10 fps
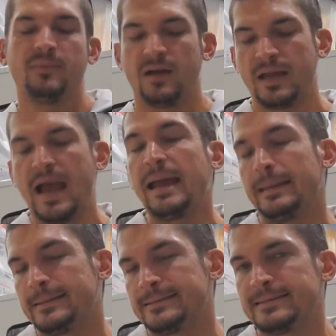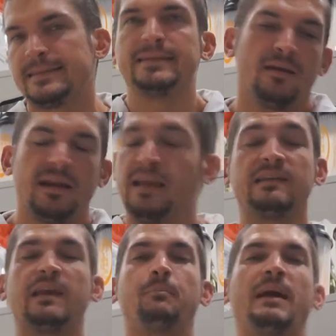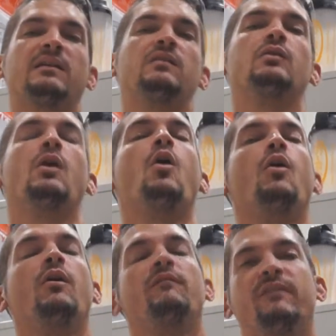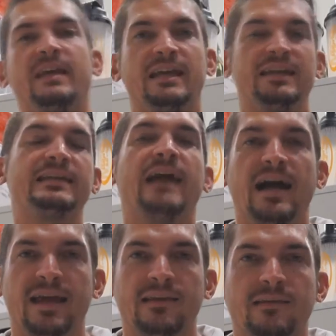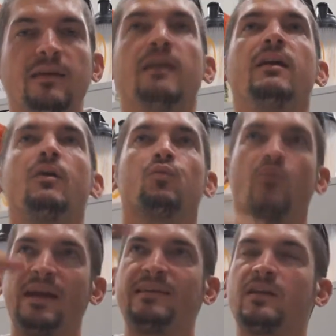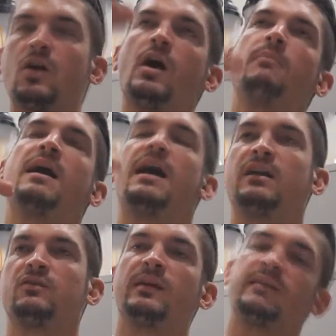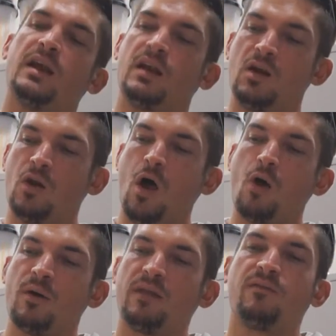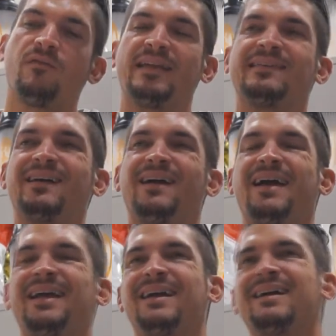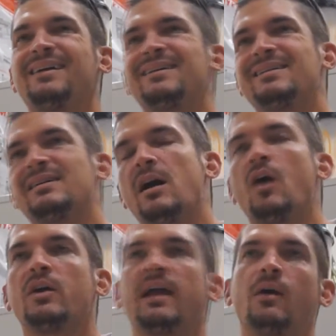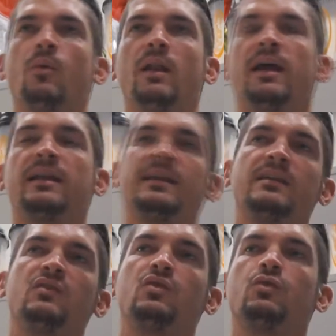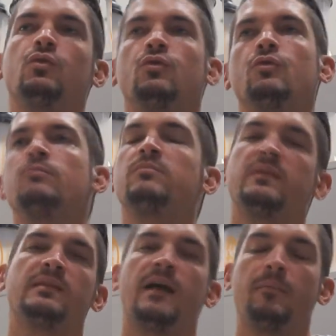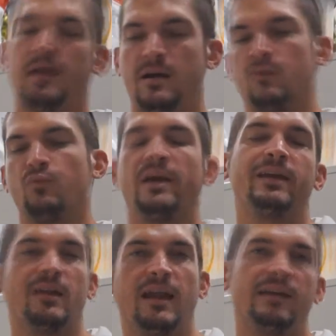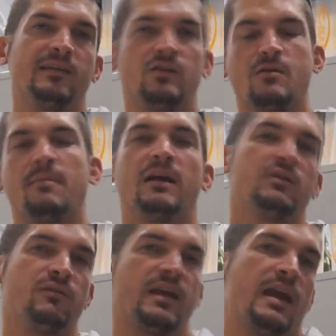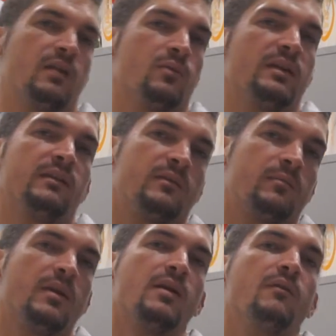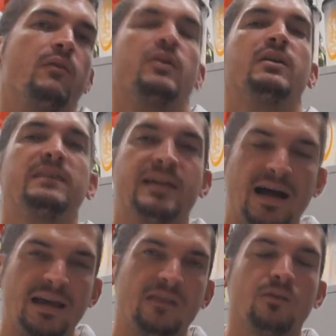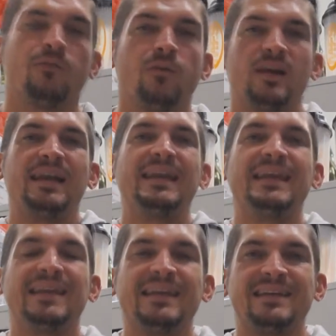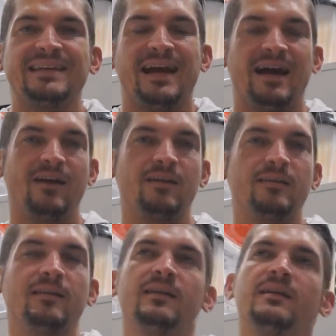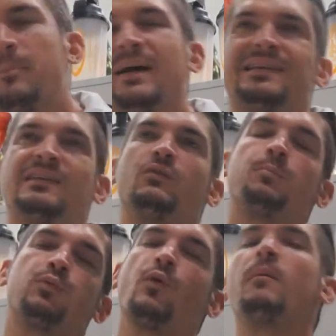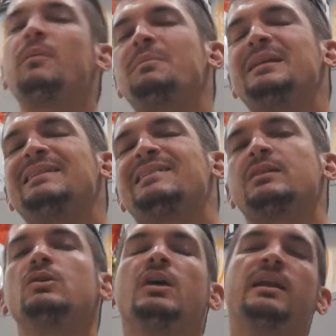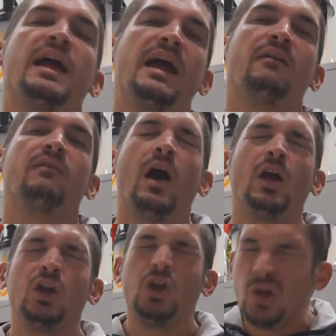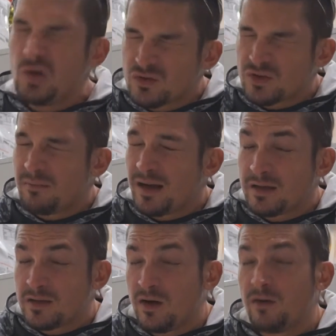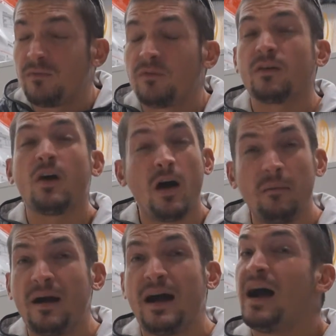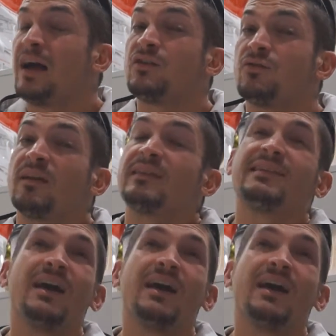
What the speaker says: Okay? Now let's get back to the whole vegan diet. Raising carbohydrates and low fat. Okay, well, at least you somehow regulated your amount of calories for your diet or for leaning down, but you're probably still gonna have a huge amount of carbohydrates.